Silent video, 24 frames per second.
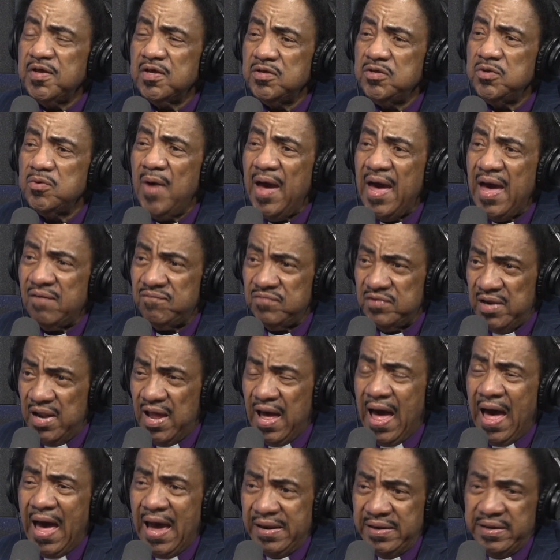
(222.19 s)
you have an
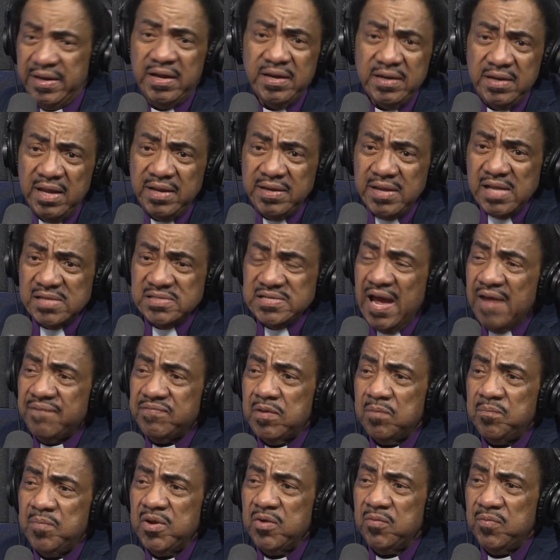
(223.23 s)
idea, it doesn't have
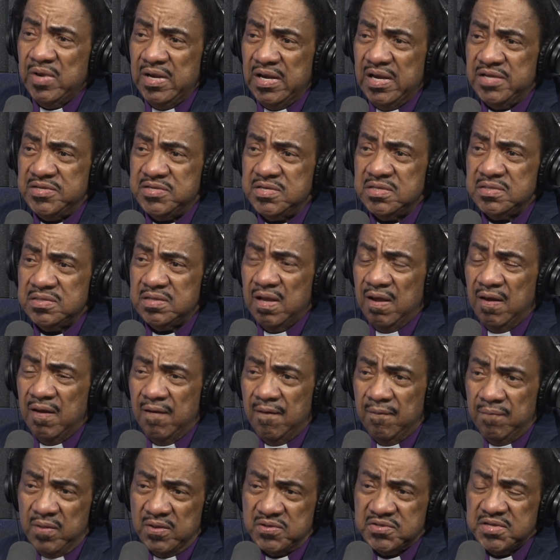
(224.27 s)
to be religious.
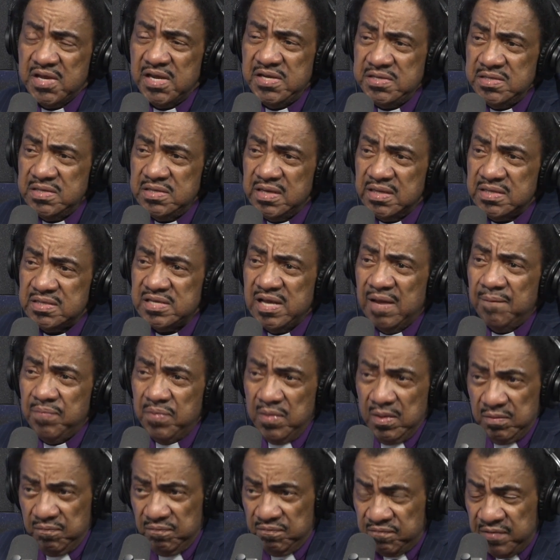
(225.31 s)
The station
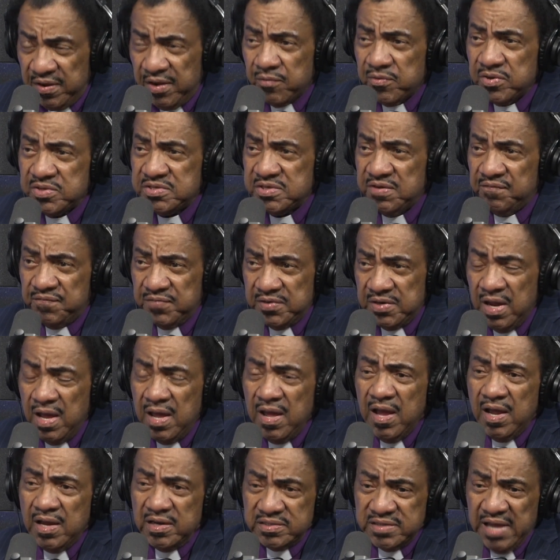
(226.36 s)
accepts various different
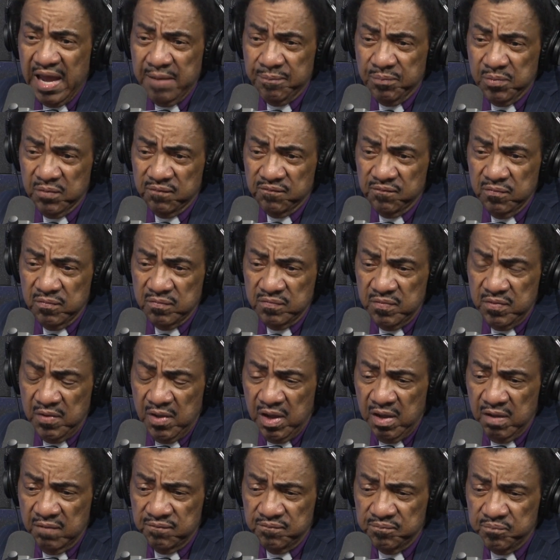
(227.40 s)
type
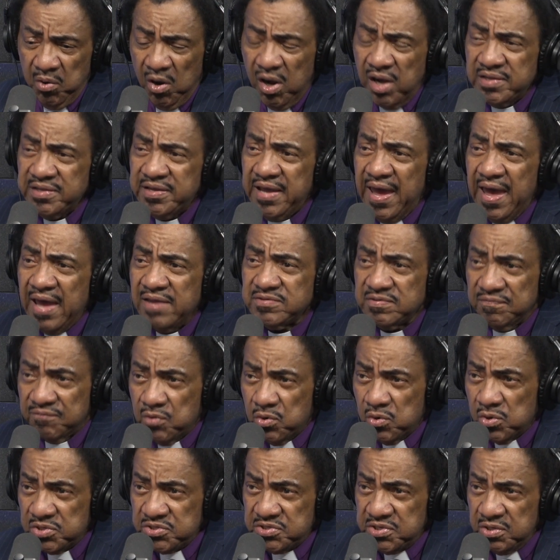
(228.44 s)
of broadcasts. Of
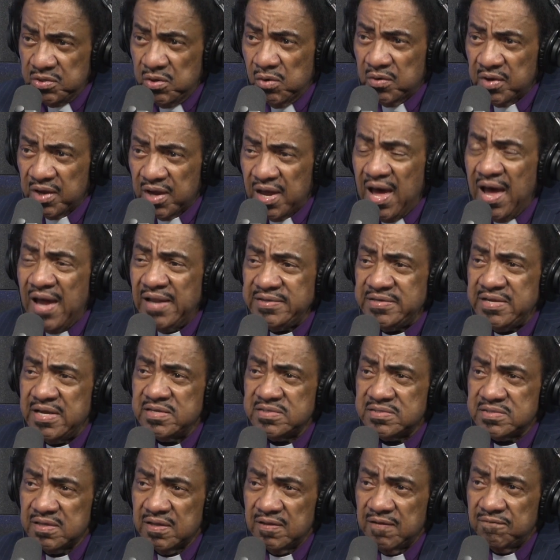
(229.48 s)
course, you know, the
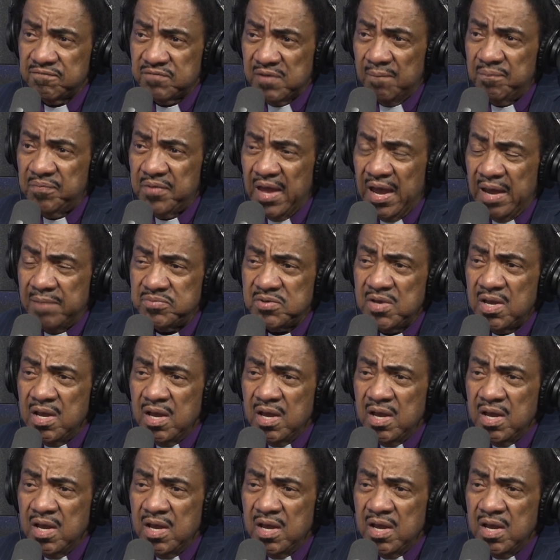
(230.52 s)
contents sometimes